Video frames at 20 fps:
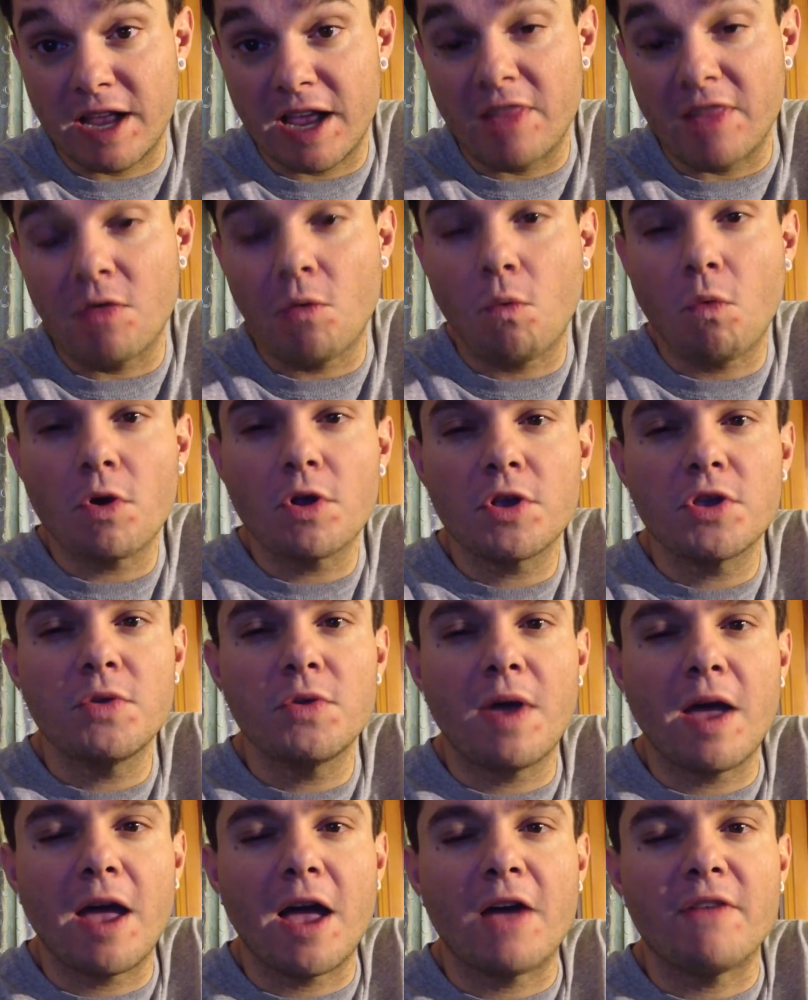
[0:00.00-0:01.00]
and the work you
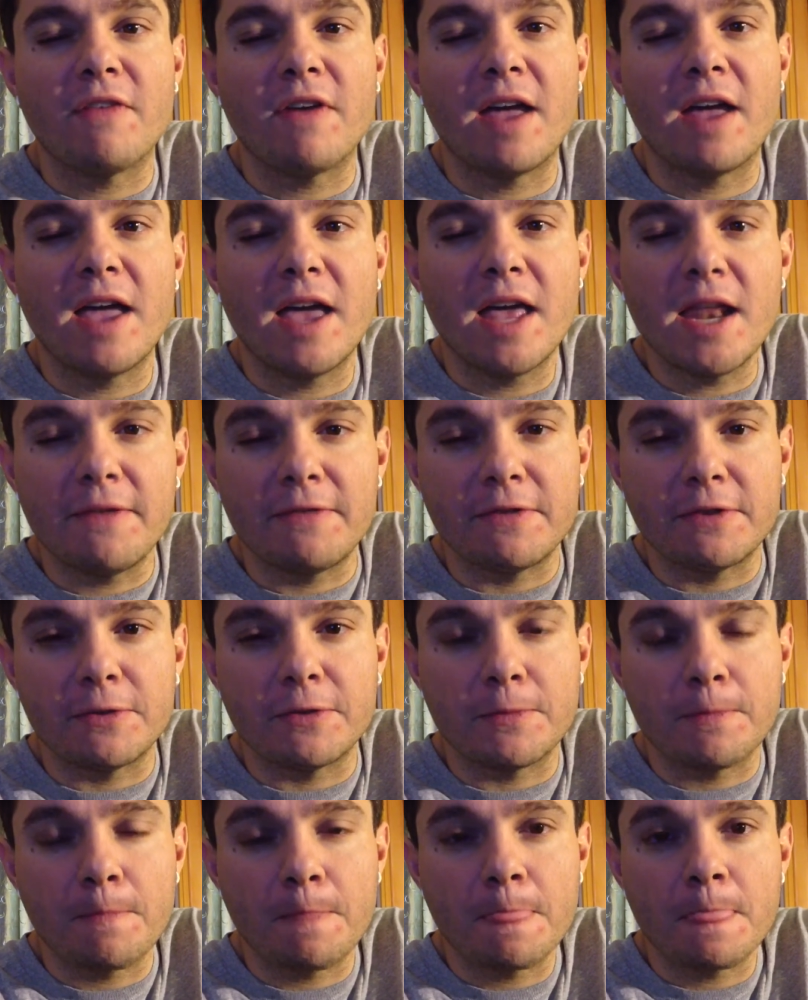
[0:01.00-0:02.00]
have ahead of you